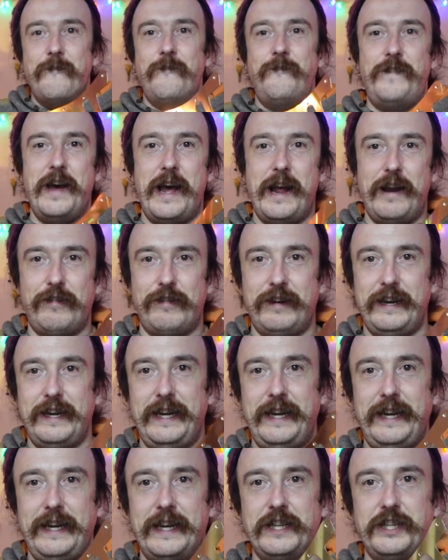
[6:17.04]

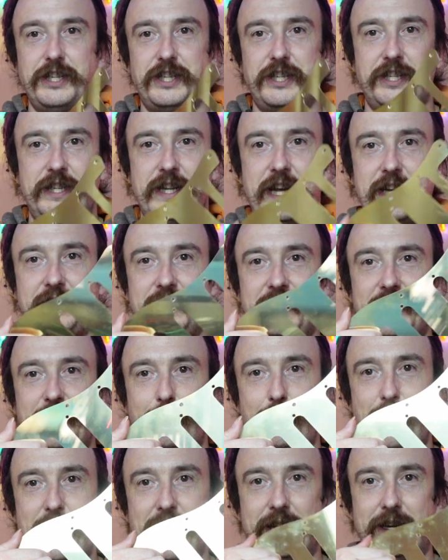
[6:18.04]
very snazzy
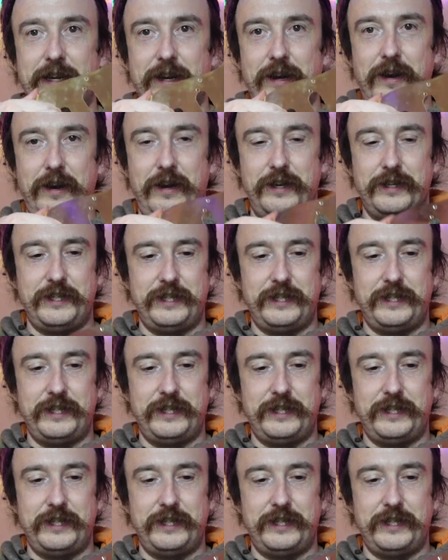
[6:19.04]
pick guard.